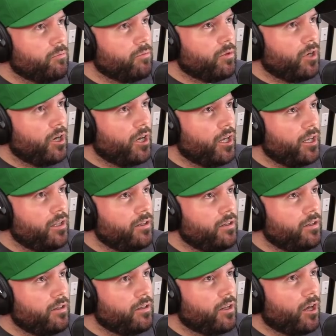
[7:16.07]
But,
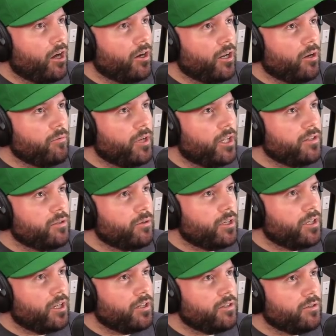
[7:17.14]
no, no, I'm not doing it.
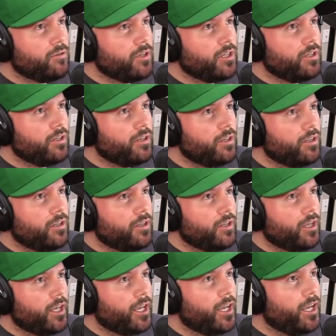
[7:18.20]
Not doing it.
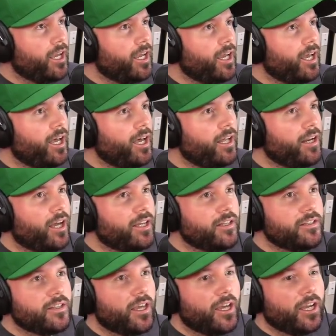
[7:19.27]
And I
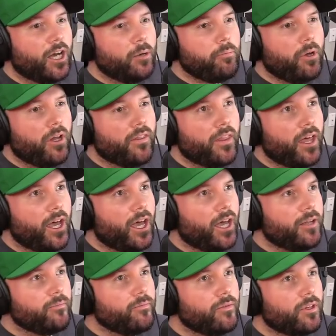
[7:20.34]
can tag up on
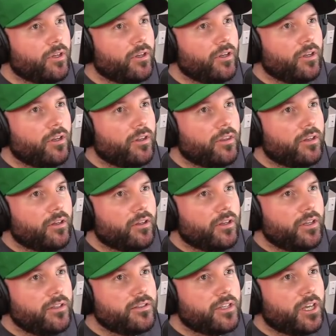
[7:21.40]
that.
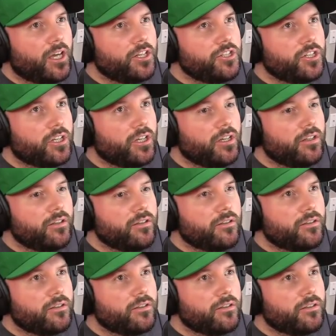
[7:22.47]
He's catching it.